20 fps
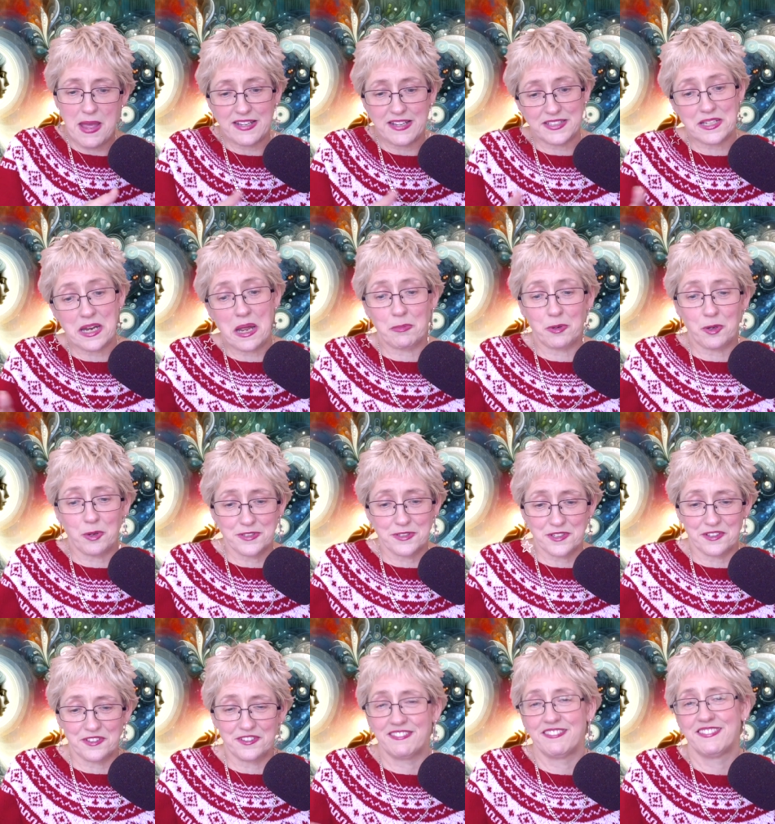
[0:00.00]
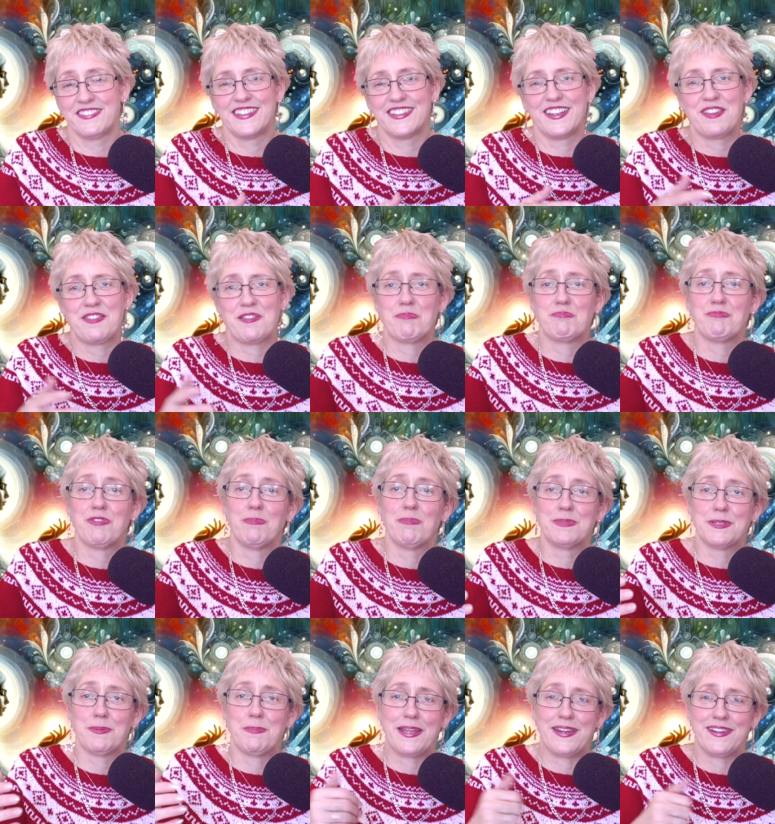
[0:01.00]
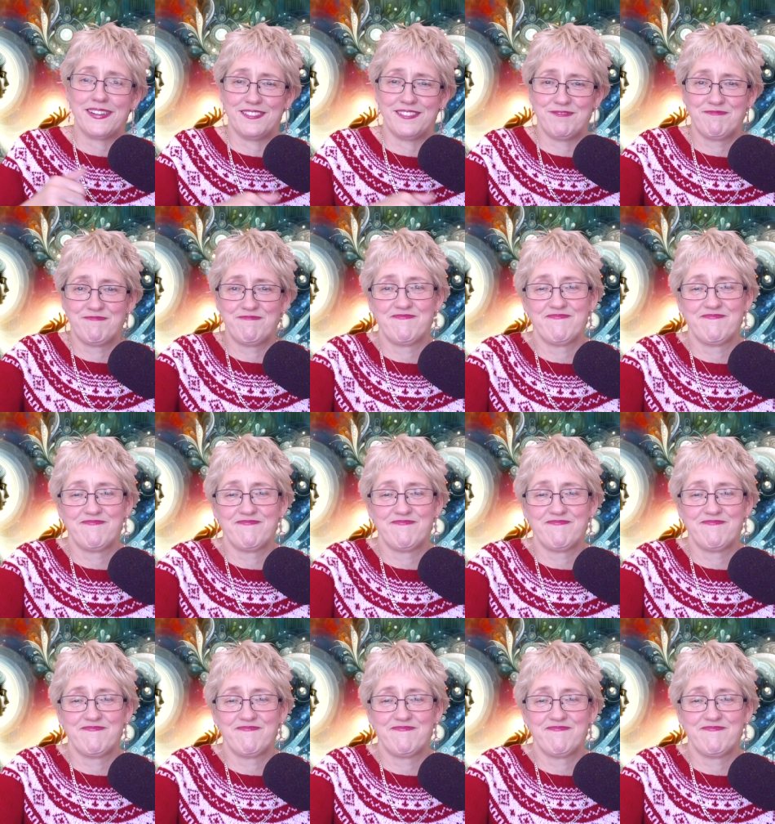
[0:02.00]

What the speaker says: As time goes on, the prompts are better.